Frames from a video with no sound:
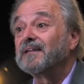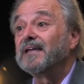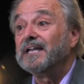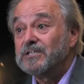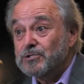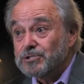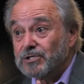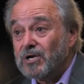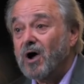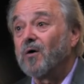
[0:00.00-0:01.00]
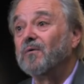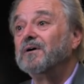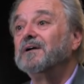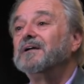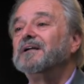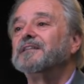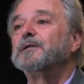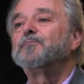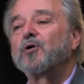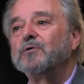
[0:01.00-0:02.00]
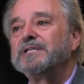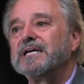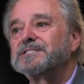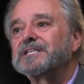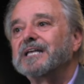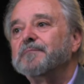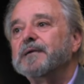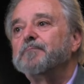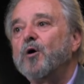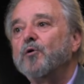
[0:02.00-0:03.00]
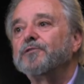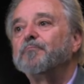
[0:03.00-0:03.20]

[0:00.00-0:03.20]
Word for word: And you should know that protests can be both